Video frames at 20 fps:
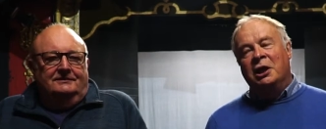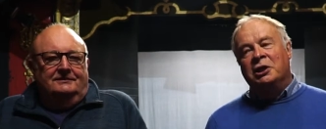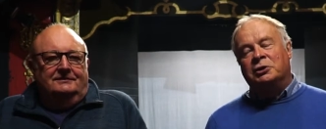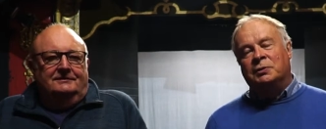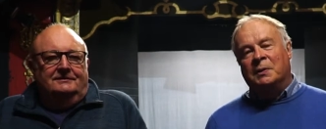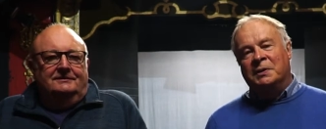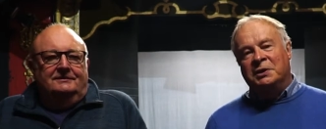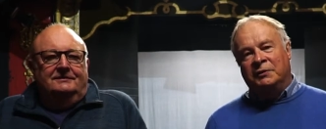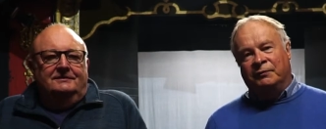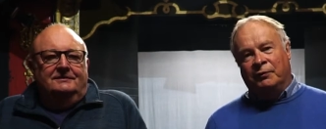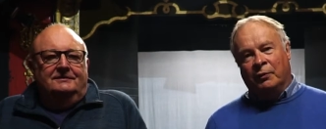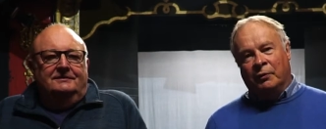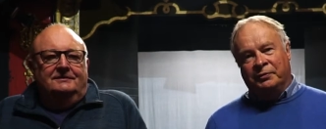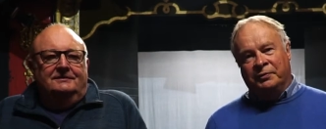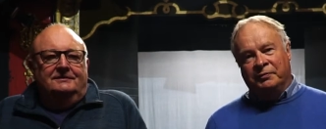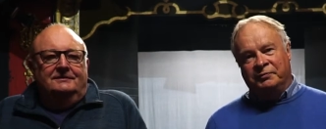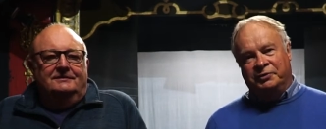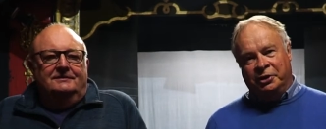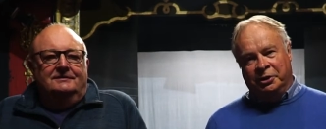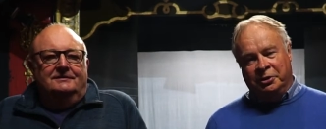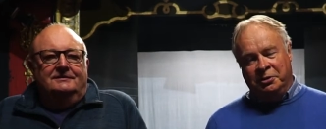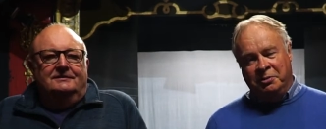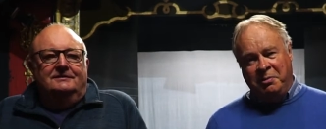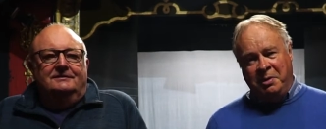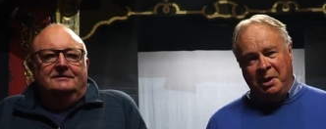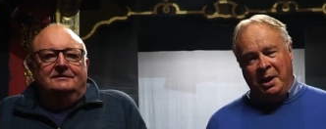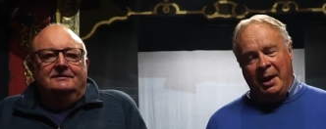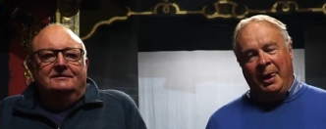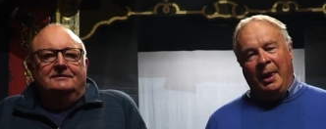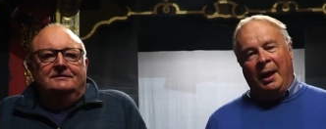Speaker 1: 24th of June.
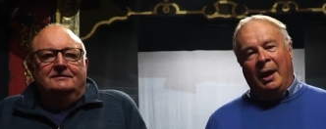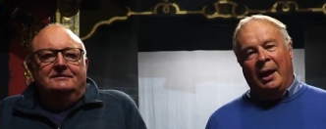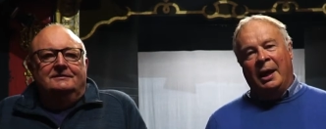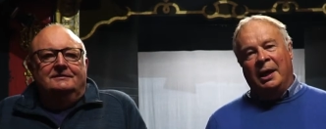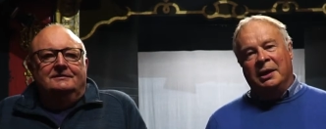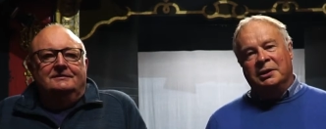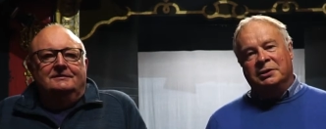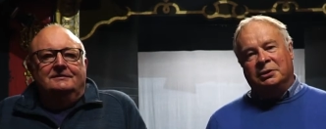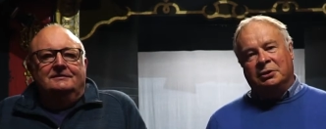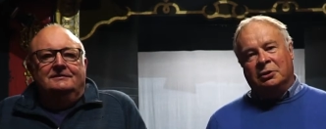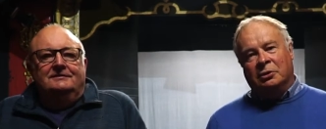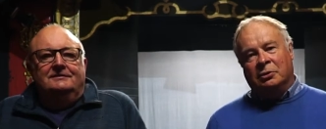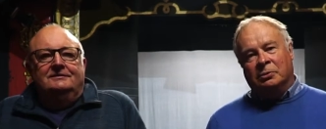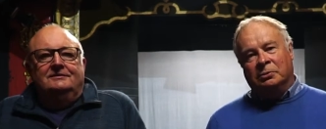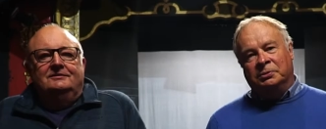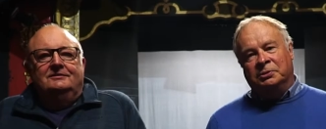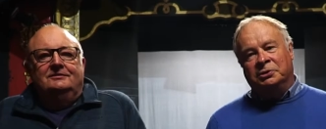It's called